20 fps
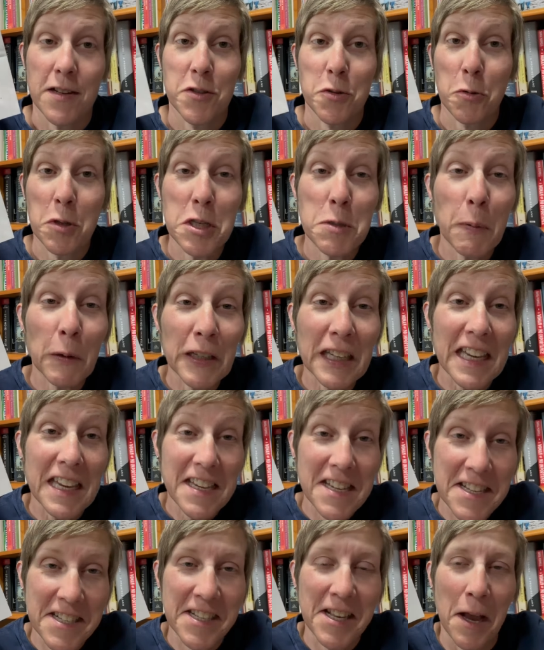So this book
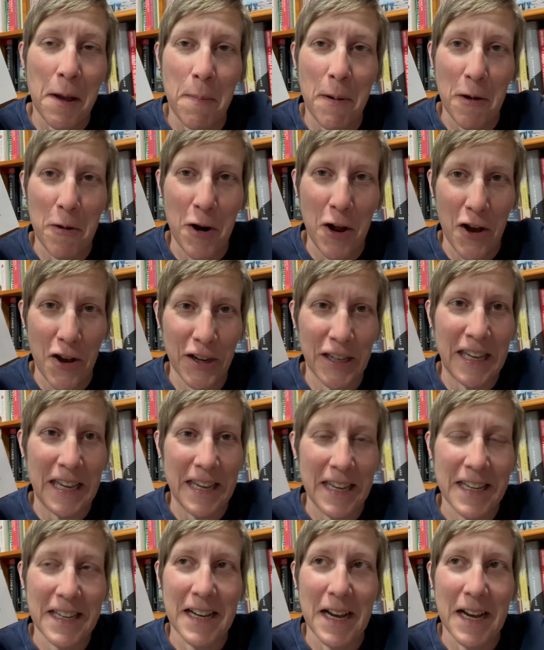is about hockey.